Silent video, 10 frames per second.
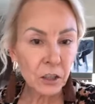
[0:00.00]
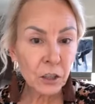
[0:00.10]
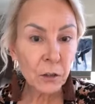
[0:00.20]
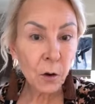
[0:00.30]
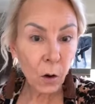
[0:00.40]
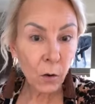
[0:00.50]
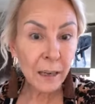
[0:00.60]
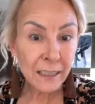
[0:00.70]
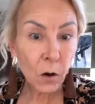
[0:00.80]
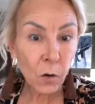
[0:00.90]
to the home,
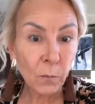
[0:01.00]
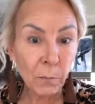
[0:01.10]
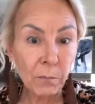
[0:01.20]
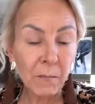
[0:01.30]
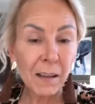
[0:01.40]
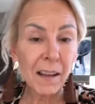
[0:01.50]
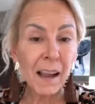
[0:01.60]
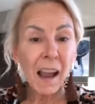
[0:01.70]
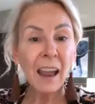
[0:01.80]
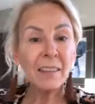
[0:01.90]
his home,
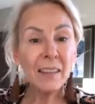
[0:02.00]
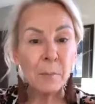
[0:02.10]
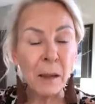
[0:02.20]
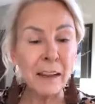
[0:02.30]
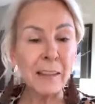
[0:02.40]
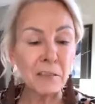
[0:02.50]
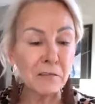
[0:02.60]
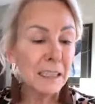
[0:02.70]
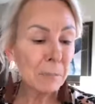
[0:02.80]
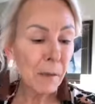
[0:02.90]
and they paid their
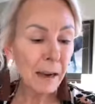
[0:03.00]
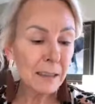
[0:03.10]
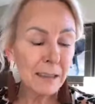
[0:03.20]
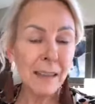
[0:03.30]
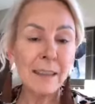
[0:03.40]
respects,